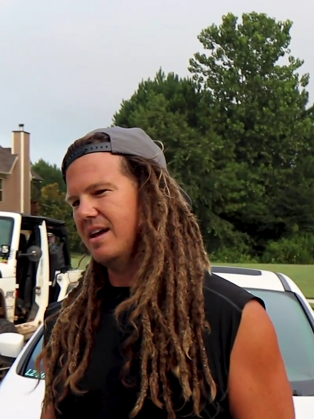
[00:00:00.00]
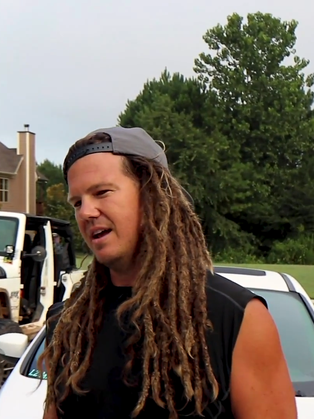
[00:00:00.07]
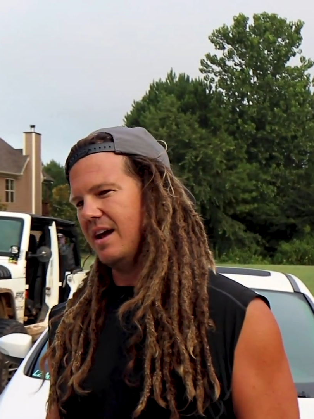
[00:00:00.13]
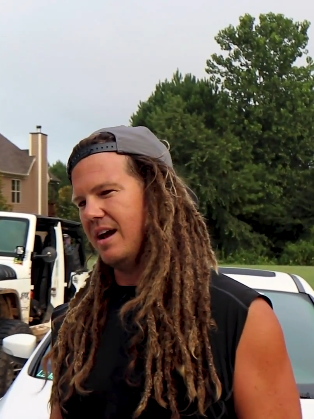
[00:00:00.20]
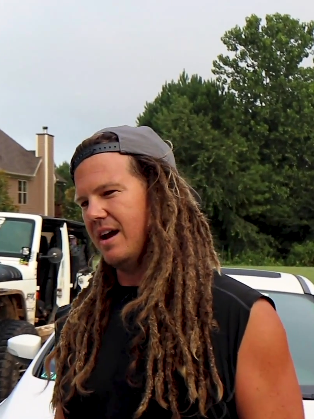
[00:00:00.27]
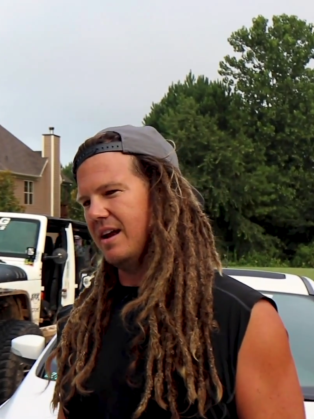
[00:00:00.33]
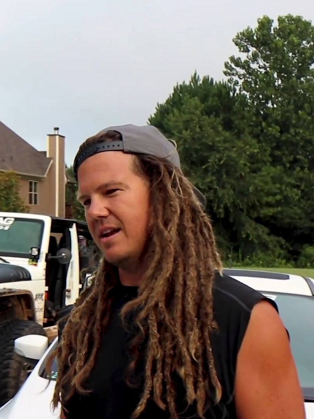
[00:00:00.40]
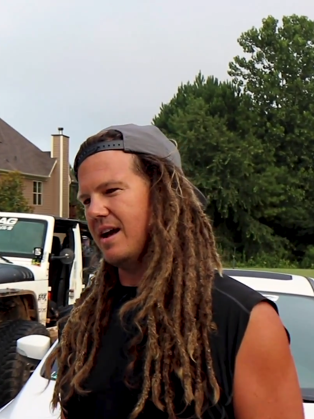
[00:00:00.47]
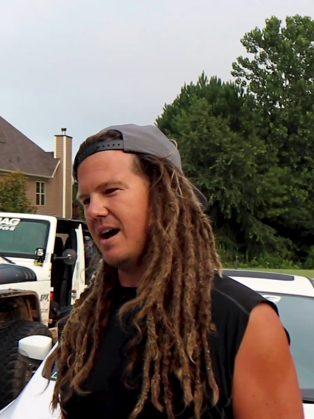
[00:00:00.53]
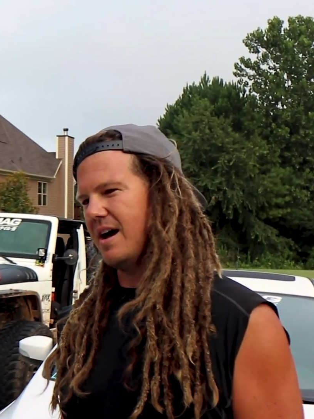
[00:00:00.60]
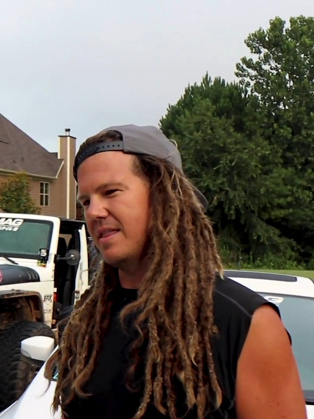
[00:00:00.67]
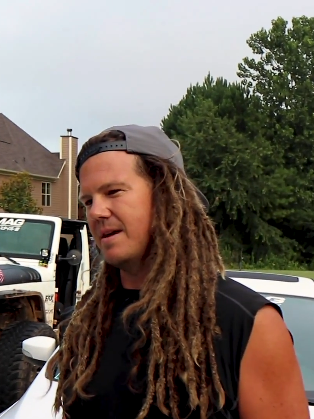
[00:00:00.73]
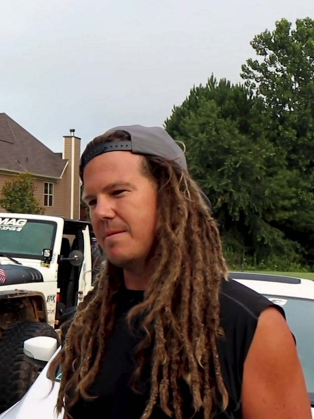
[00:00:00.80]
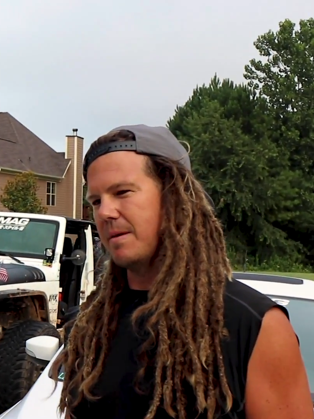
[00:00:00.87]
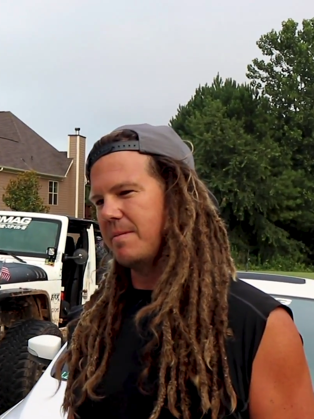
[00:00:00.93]
and
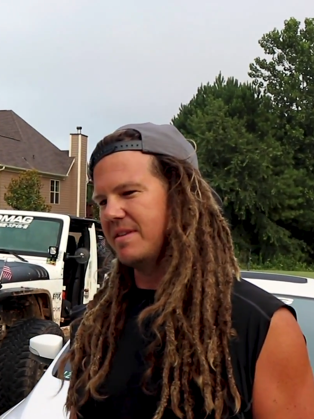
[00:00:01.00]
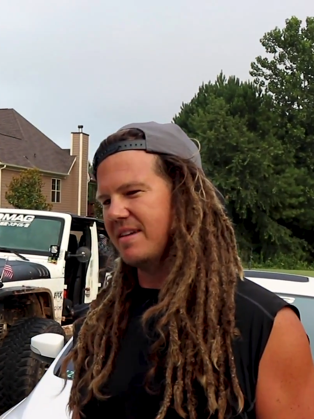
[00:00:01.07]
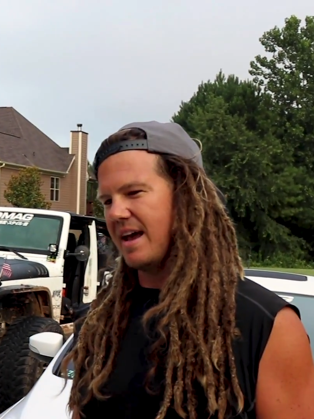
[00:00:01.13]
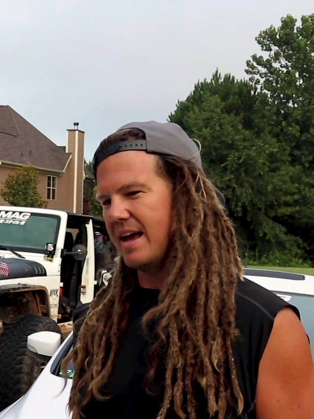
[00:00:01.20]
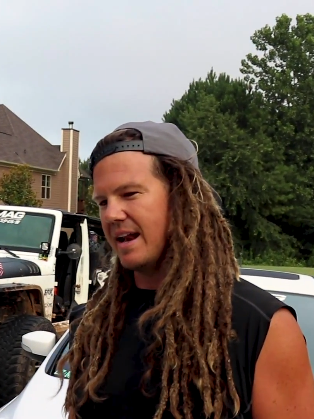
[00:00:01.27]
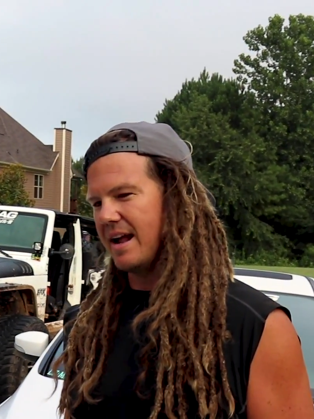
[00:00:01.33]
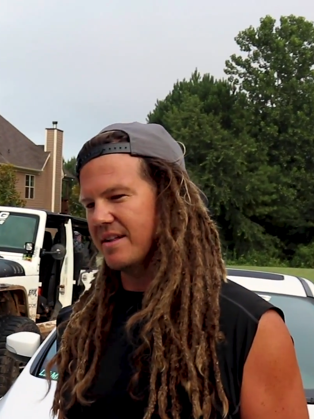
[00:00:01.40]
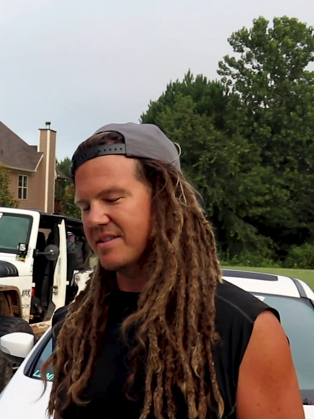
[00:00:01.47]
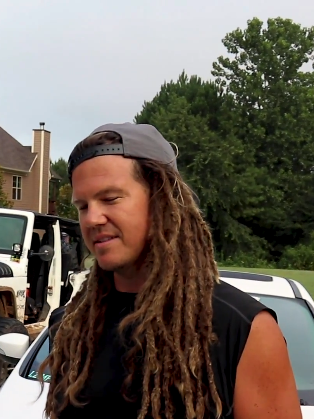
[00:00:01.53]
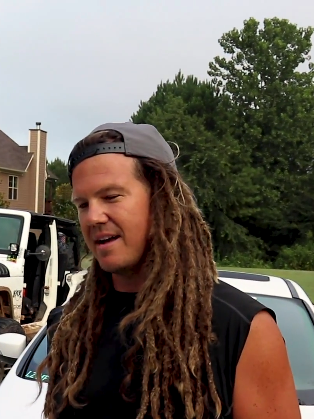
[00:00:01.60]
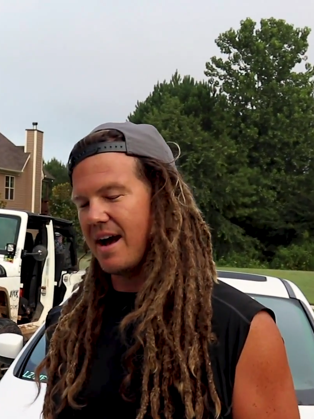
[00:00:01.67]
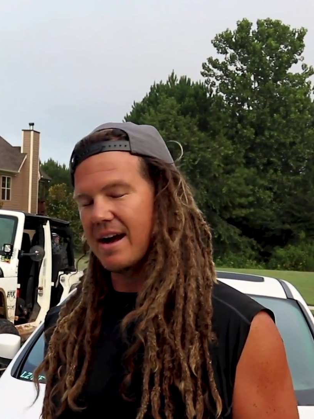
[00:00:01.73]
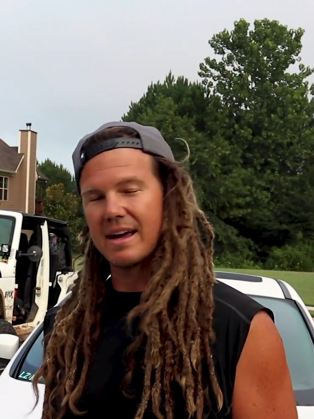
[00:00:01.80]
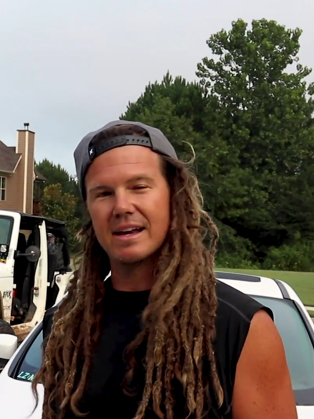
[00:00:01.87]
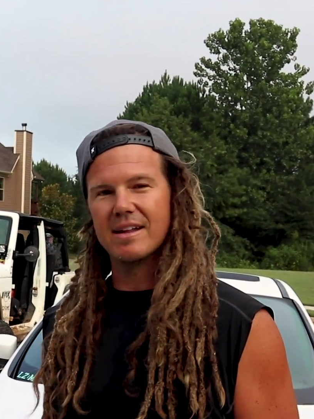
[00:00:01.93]
they made me take it out
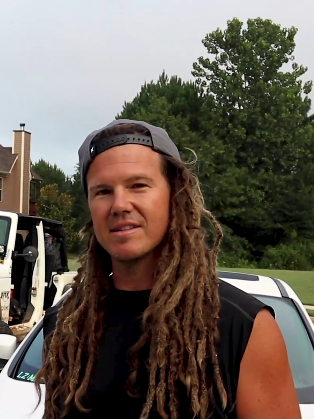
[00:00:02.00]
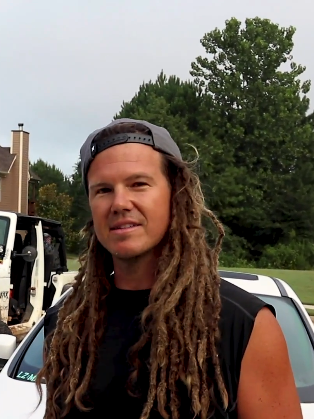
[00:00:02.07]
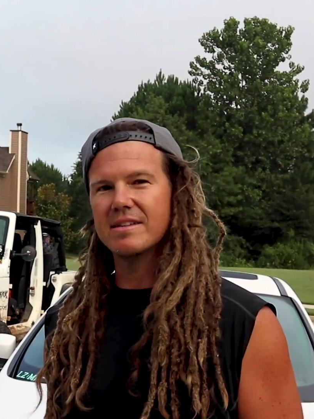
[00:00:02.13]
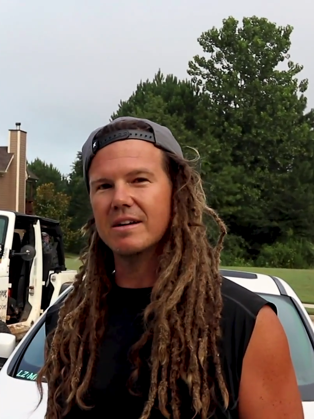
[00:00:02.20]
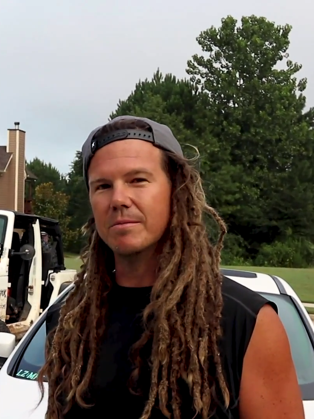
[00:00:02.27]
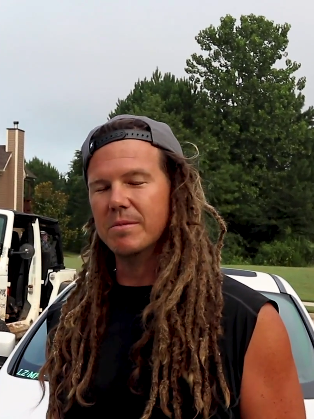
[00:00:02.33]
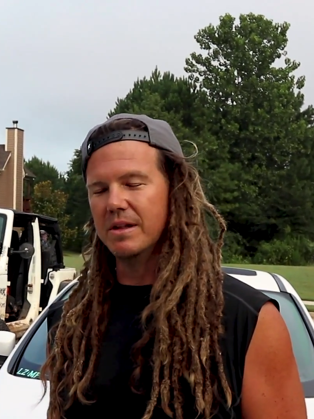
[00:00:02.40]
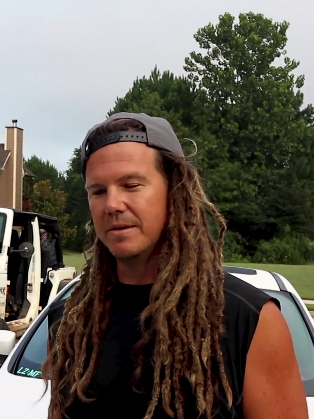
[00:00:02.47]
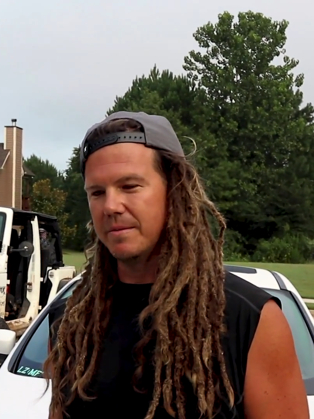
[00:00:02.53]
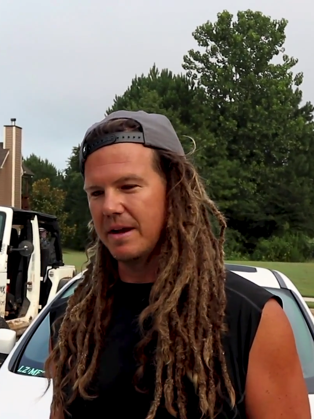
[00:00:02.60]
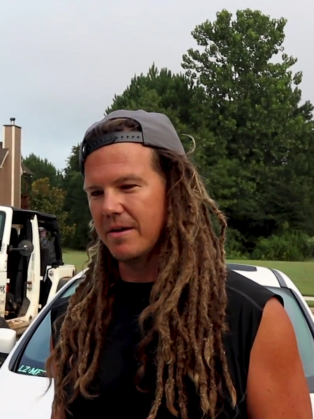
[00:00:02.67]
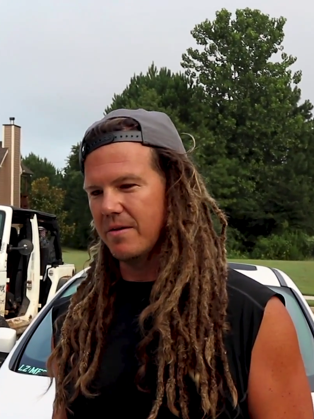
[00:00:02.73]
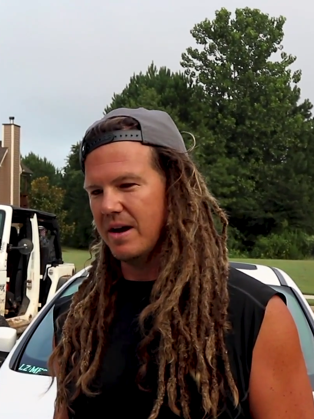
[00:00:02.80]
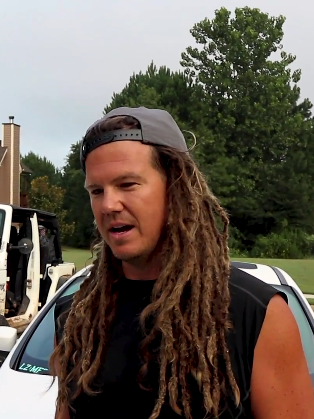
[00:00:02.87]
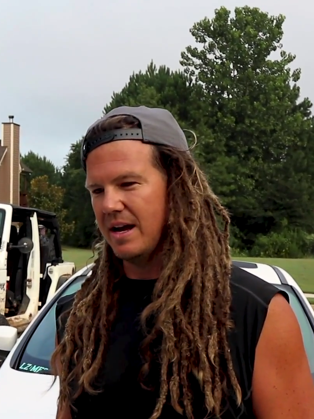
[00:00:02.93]
stock, and it still blew me
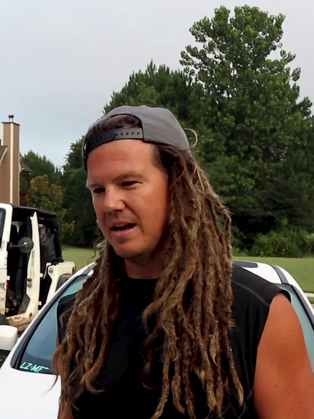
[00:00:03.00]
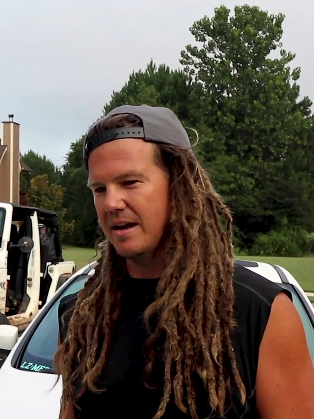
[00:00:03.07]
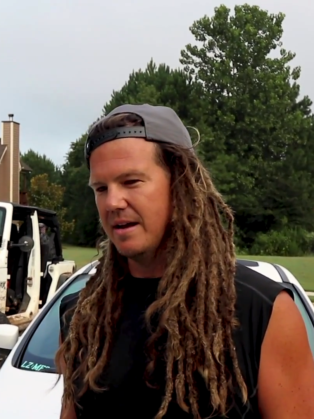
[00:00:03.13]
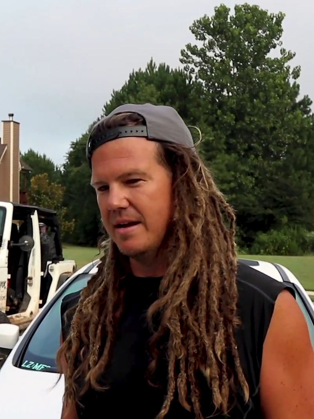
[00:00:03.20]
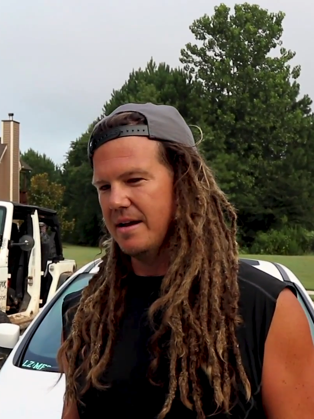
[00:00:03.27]
away.